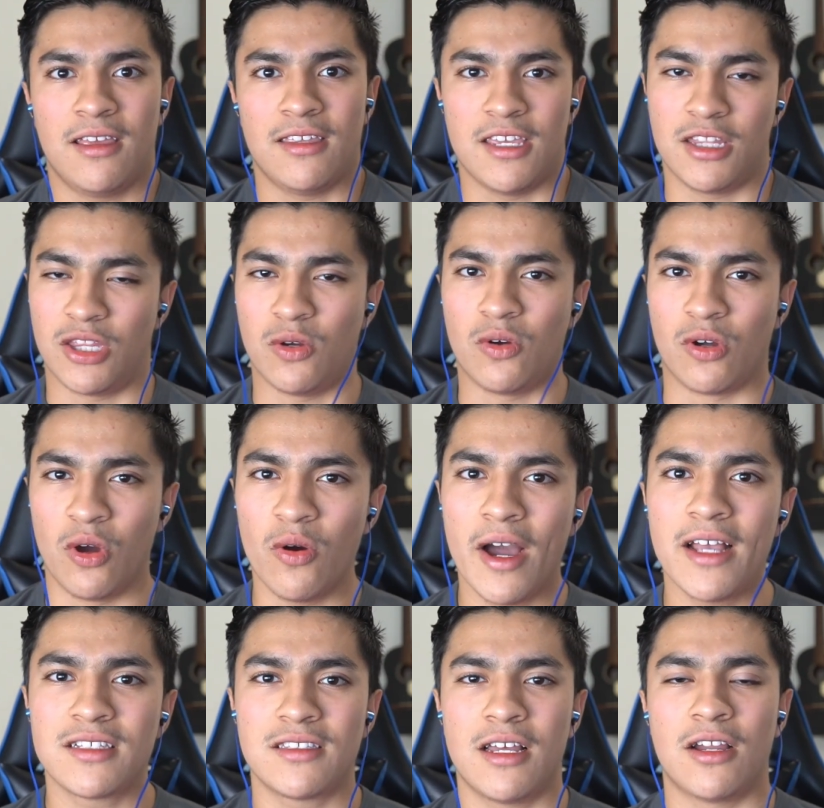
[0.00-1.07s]
yet they'll go
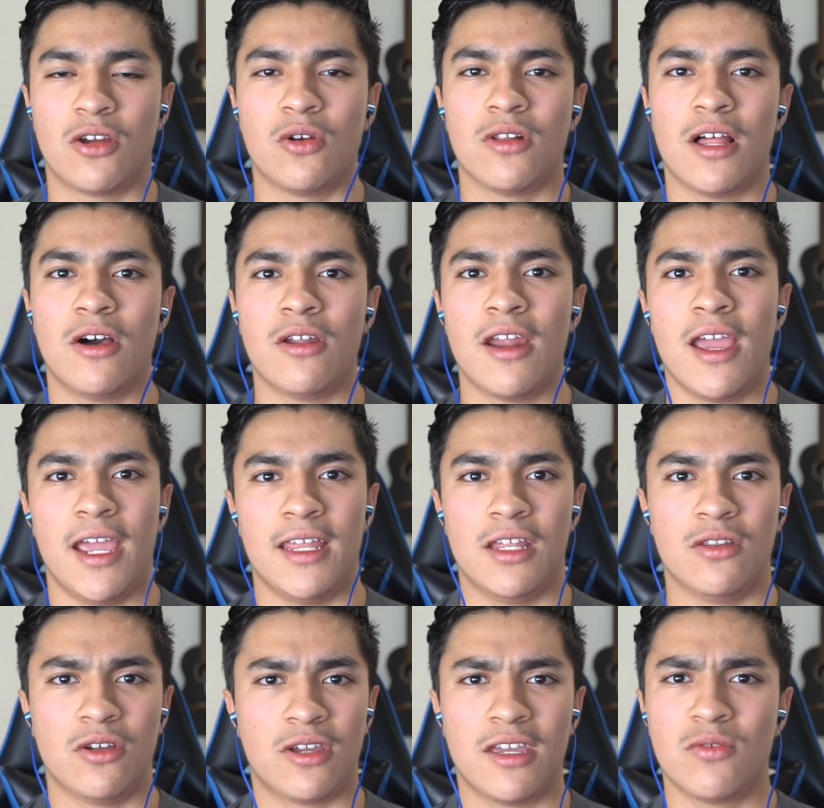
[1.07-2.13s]
ask that girl out
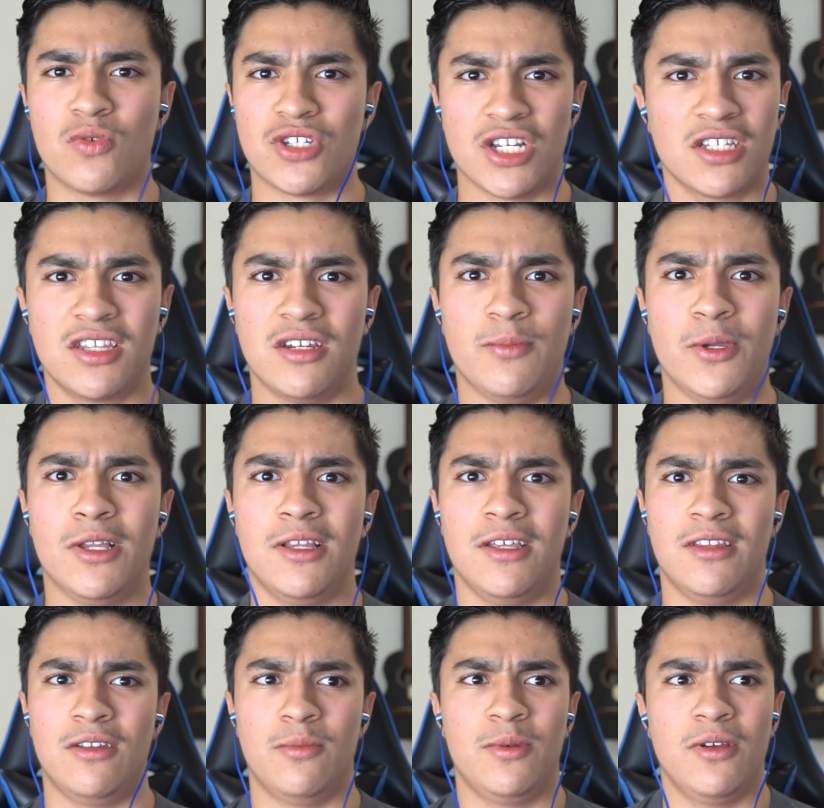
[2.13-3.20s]
and they'll get rejected immediately
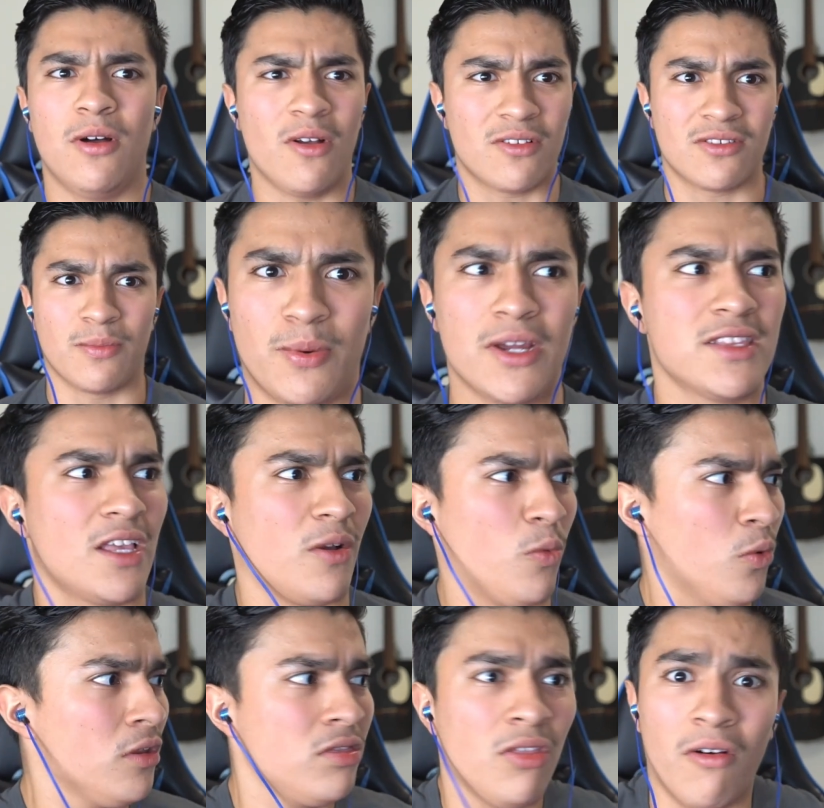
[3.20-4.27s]
and they'll be all surprised like
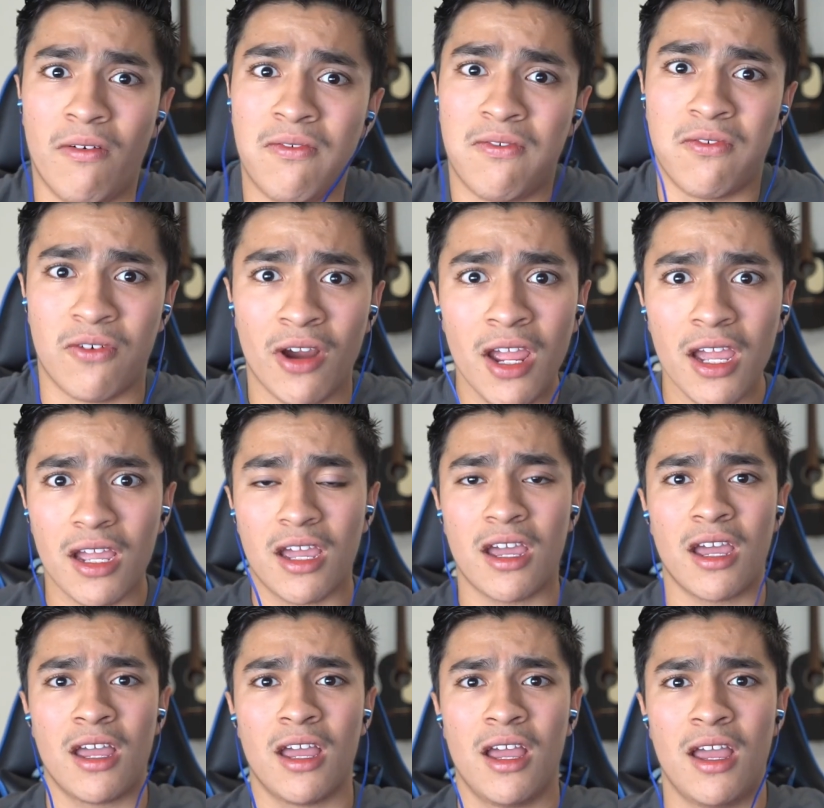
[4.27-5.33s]
what the
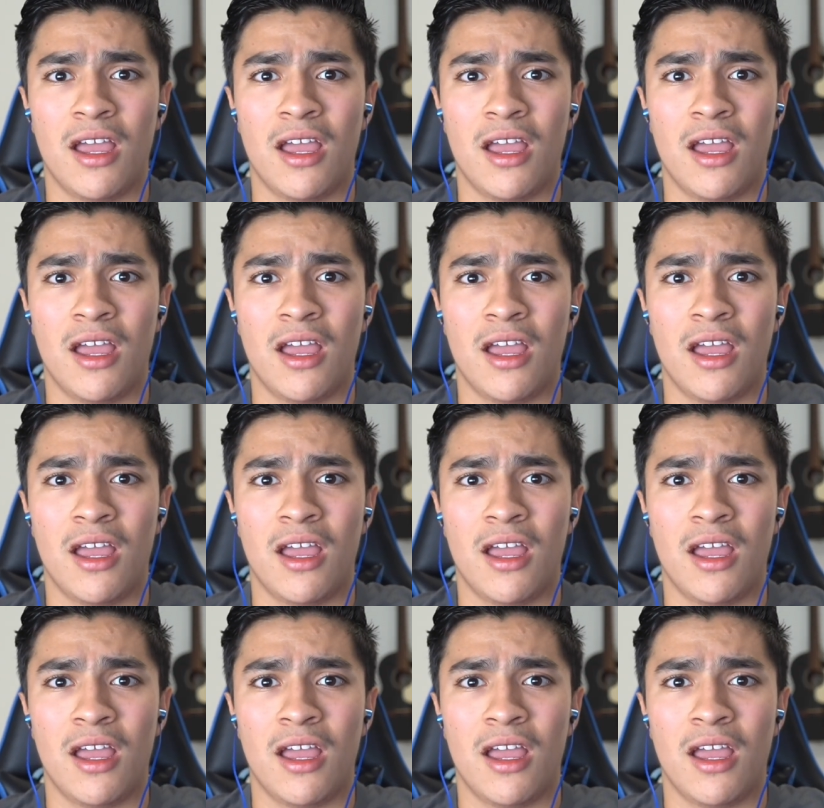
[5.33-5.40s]
frick